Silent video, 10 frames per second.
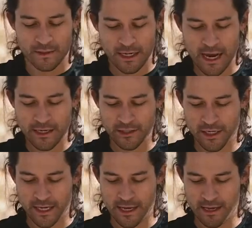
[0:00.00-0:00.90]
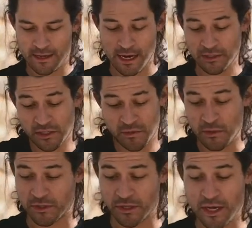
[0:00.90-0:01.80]
It actually
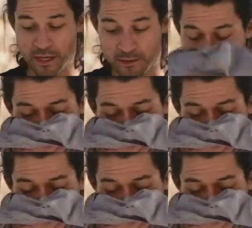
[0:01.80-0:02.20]
smells good.